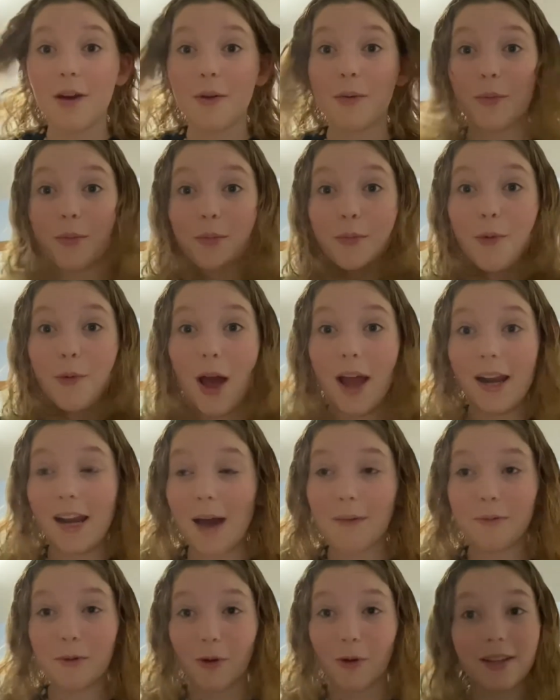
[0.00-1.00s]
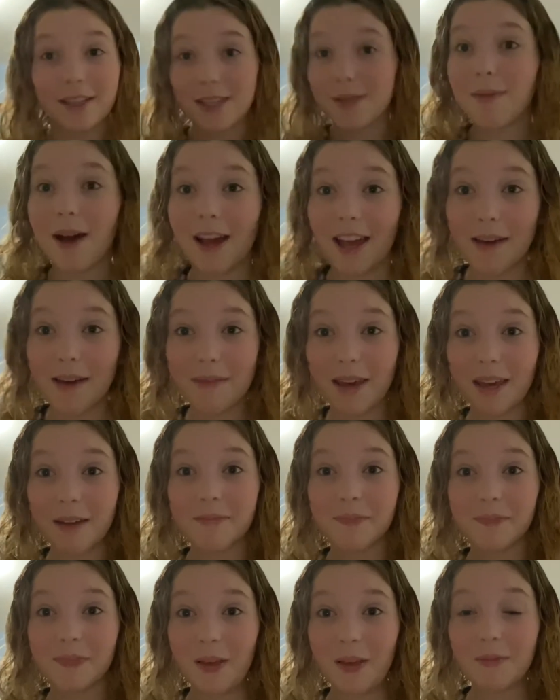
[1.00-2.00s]
when I'm going to Miami.
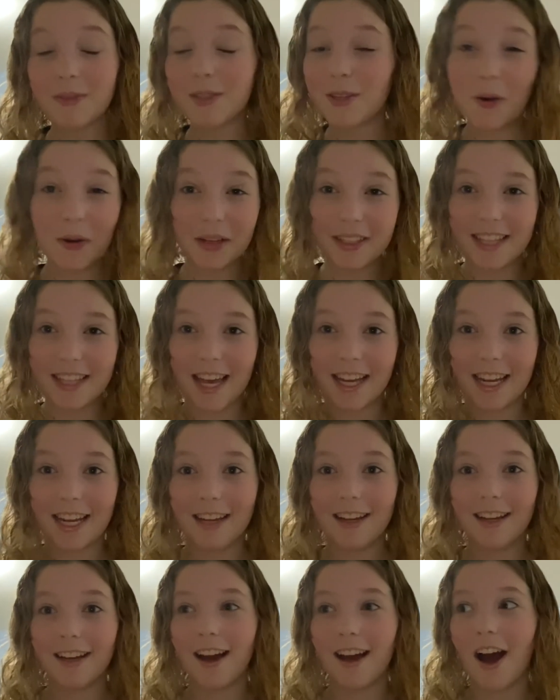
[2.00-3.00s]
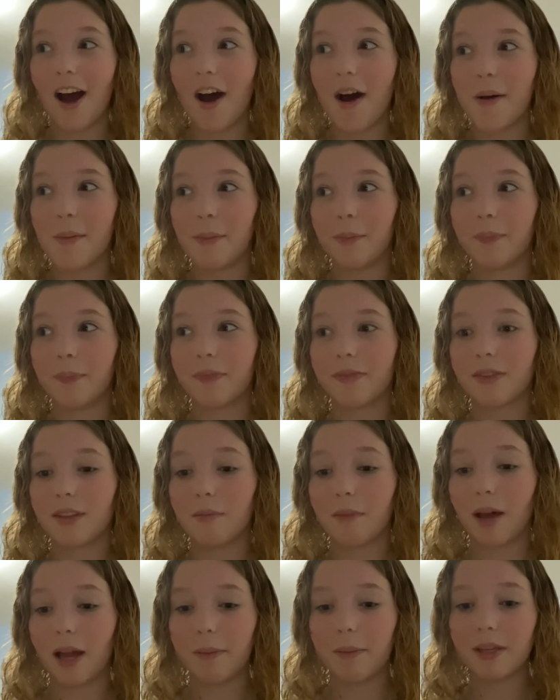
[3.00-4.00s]
I'm so excited.
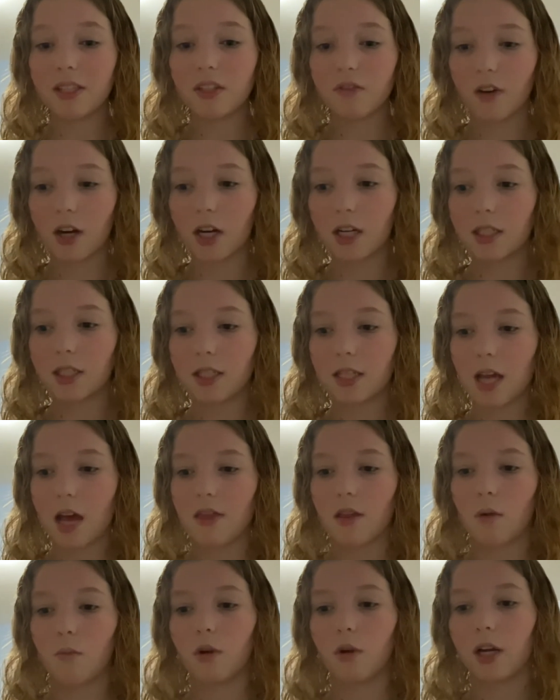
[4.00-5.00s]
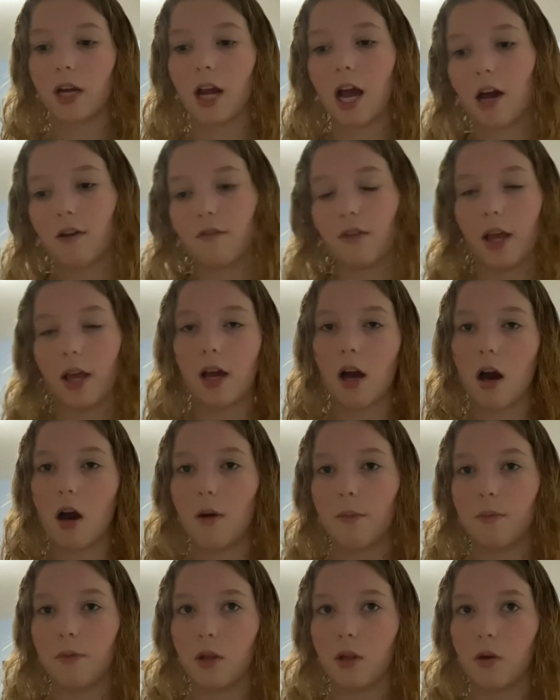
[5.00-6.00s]
Miami's first, and then we're gonna have like
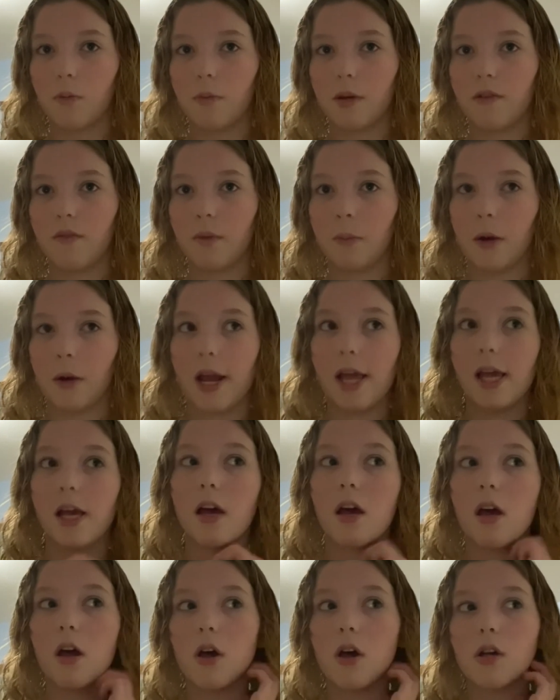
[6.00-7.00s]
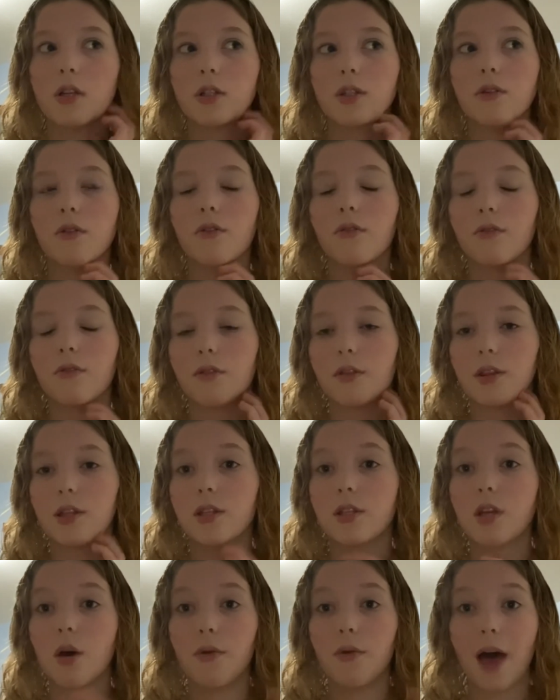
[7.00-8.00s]
a little bit of a break. So
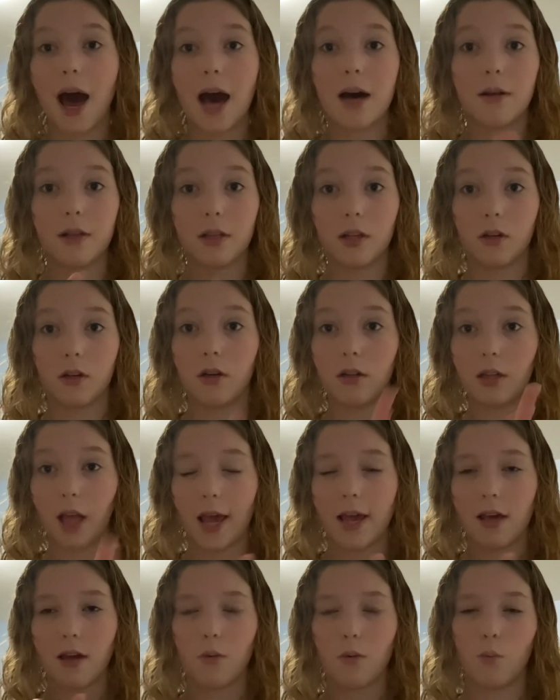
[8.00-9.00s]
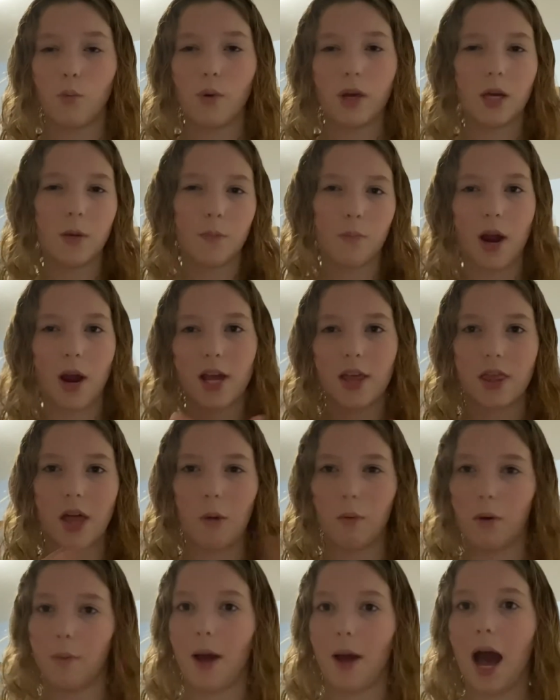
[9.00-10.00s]
that little like week break
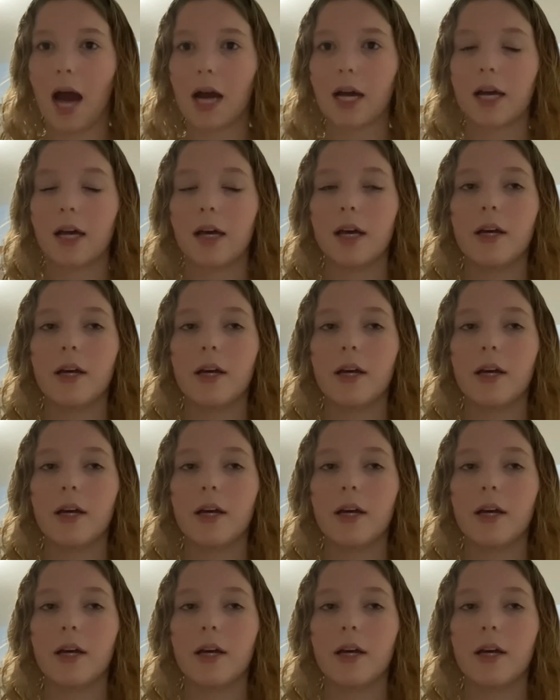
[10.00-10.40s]
that we're back,